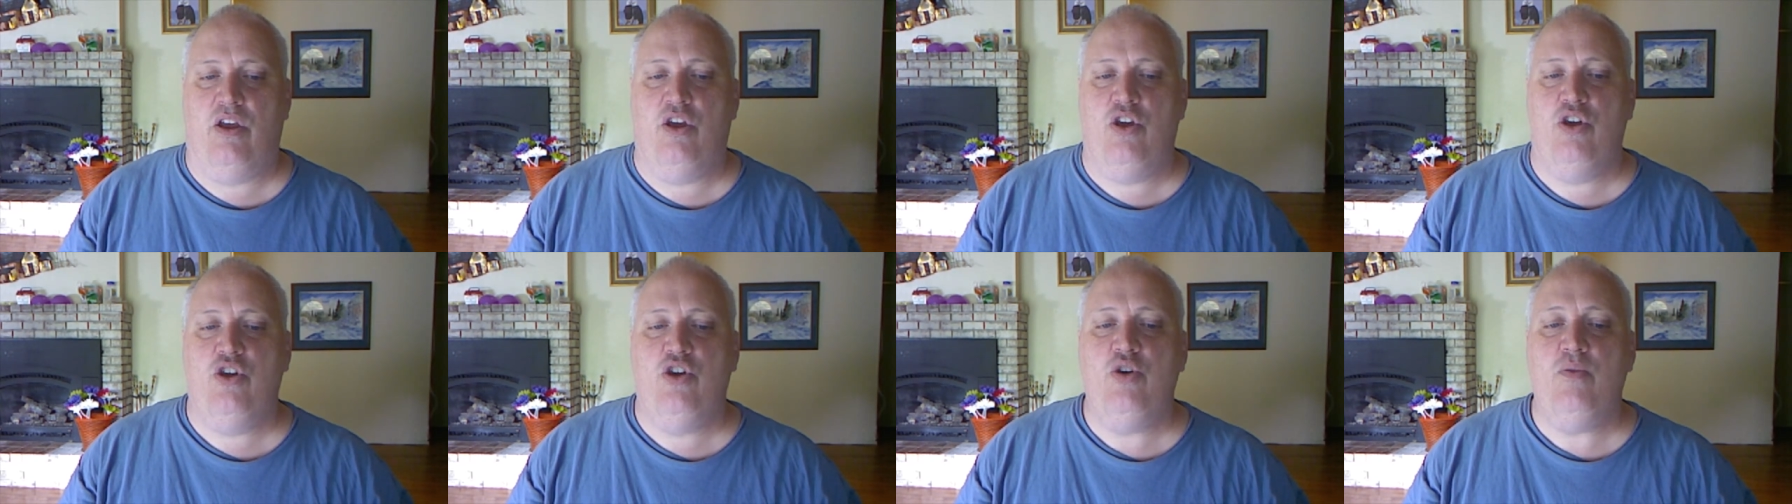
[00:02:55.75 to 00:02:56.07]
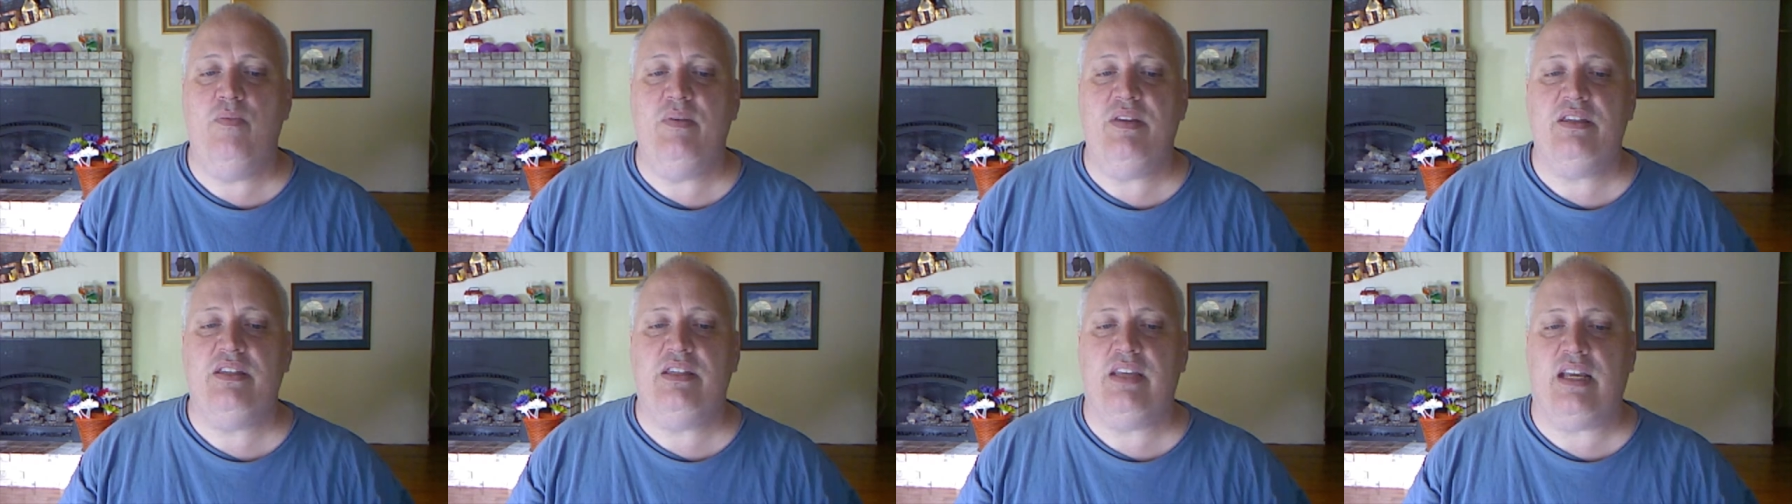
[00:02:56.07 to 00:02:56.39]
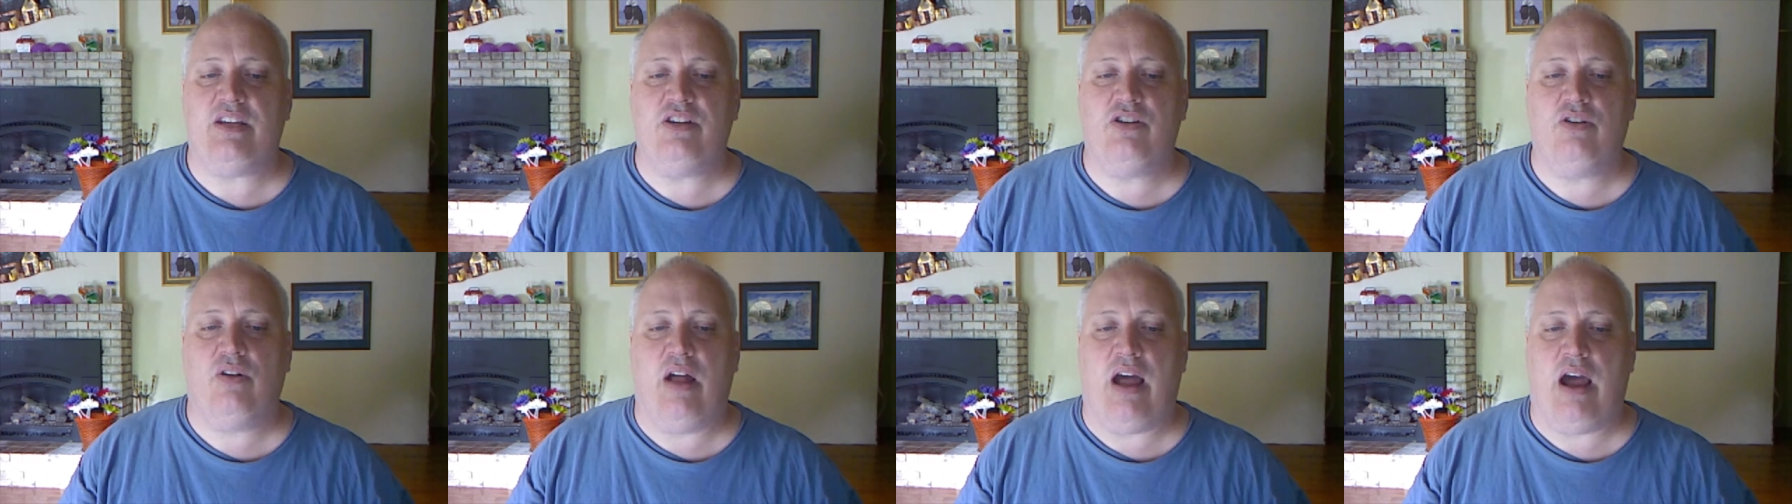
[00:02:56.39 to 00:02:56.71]
Human
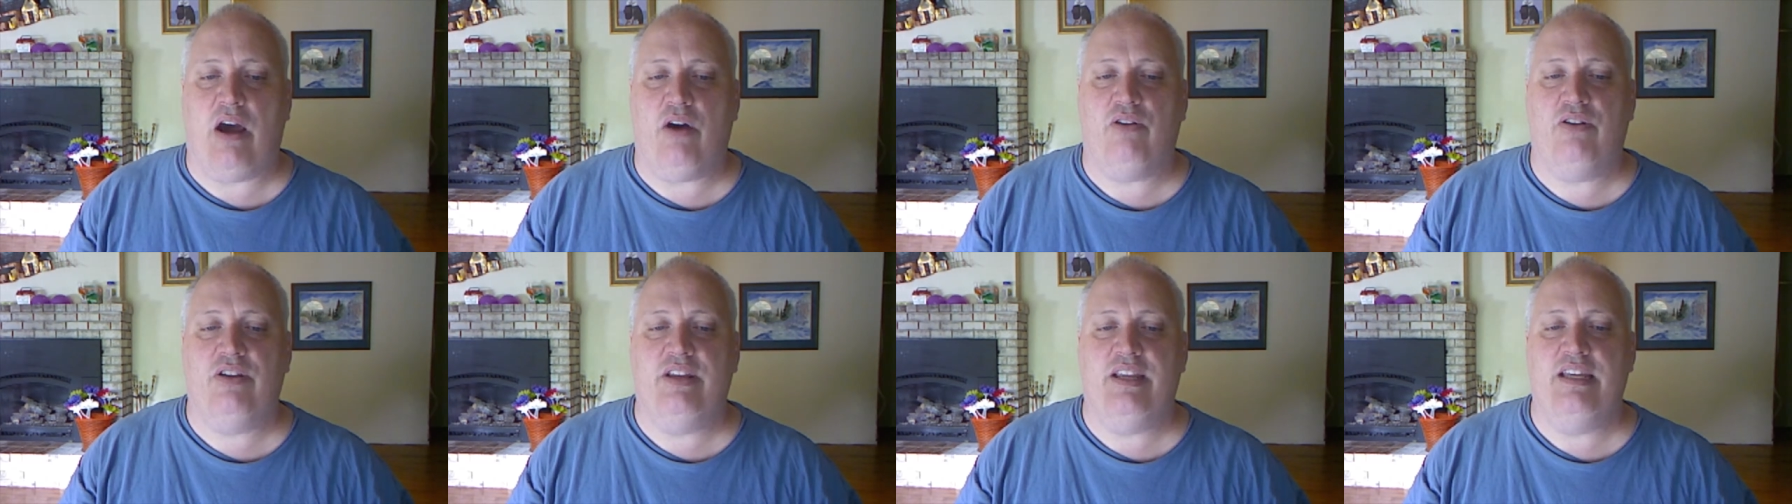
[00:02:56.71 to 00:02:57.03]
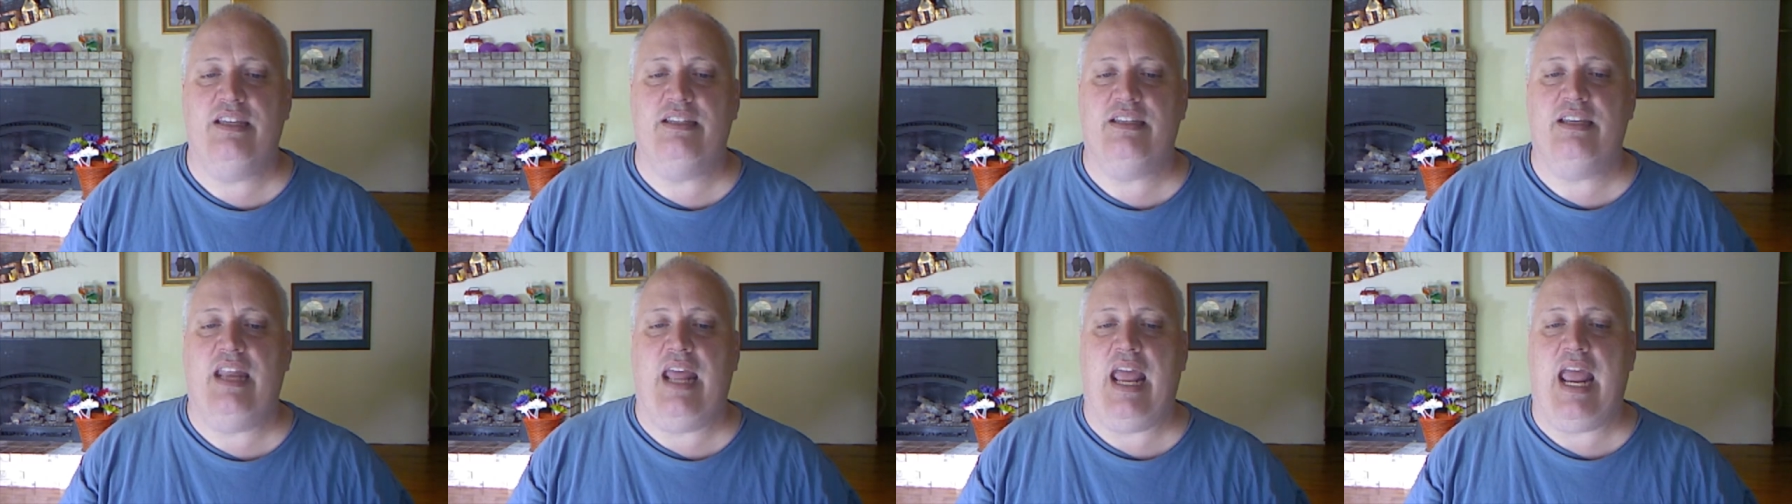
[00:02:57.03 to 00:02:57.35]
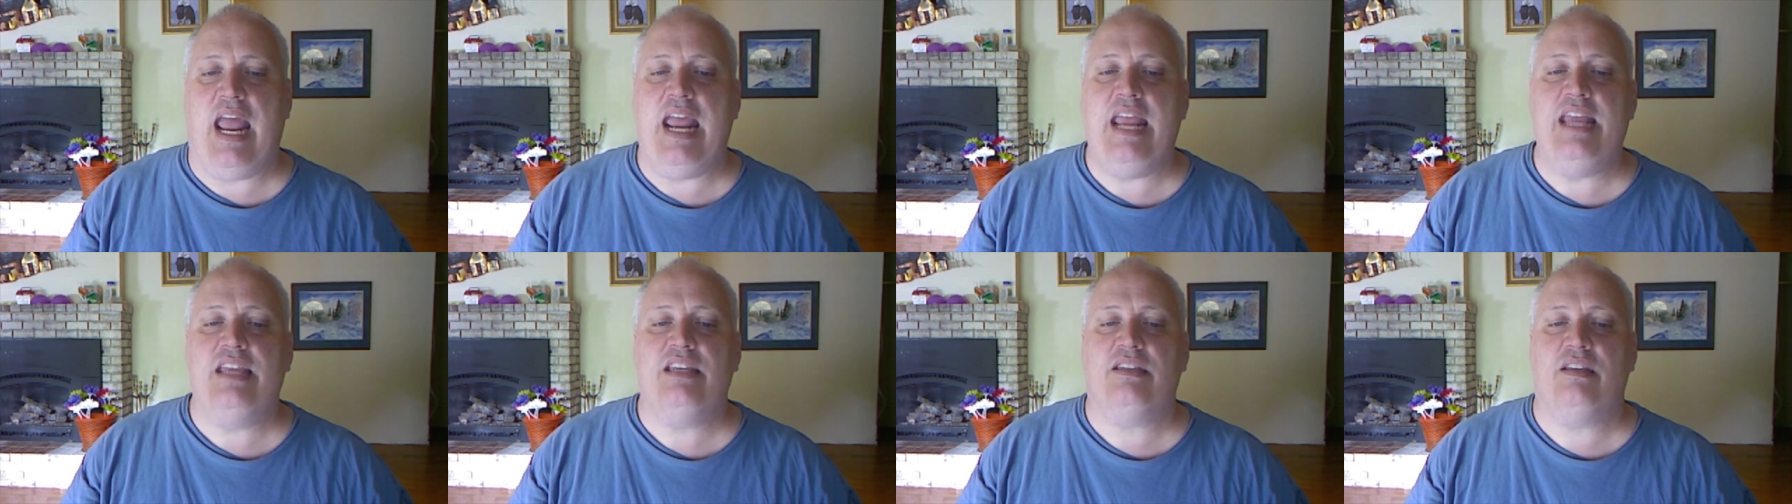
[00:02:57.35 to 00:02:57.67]
sexuality is an
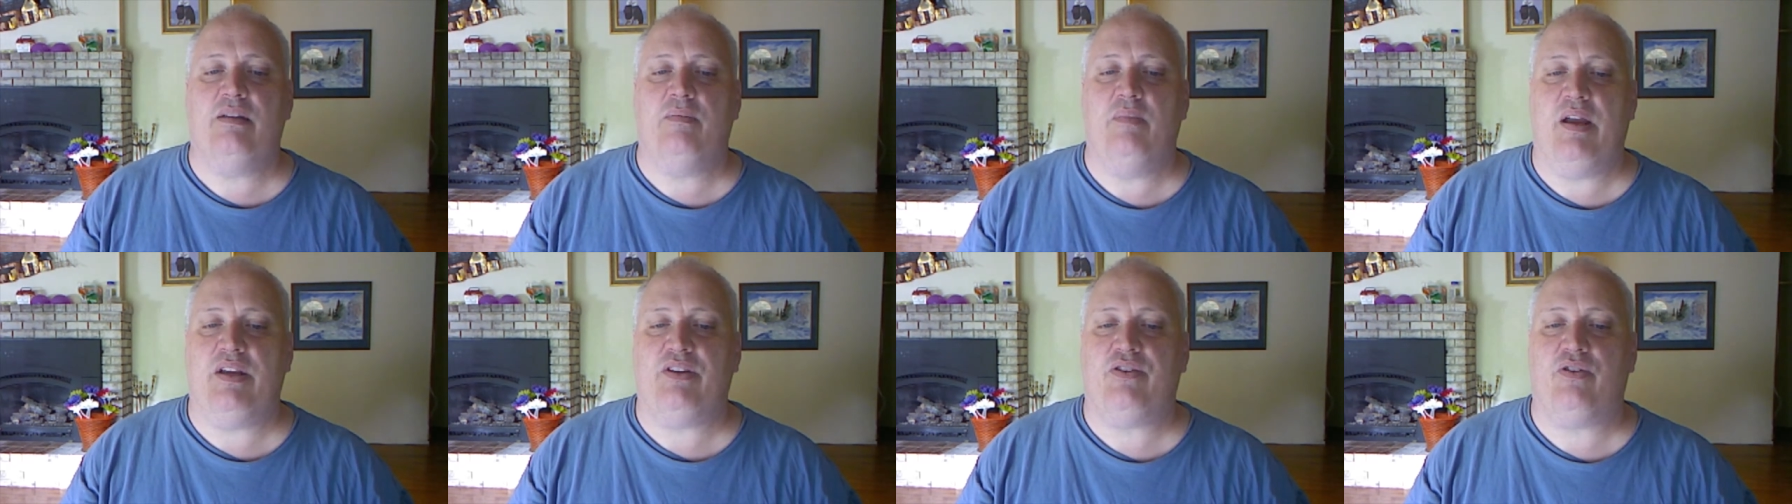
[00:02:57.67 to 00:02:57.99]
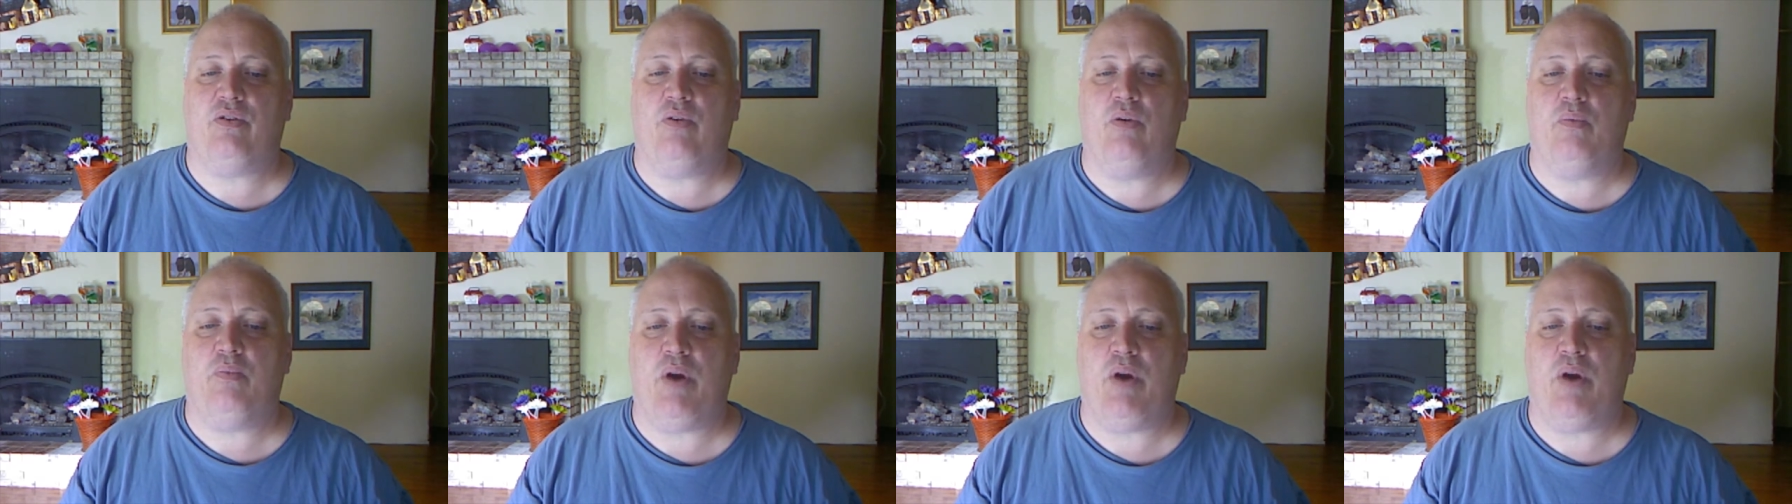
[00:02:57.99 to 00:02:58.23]
asymmetrical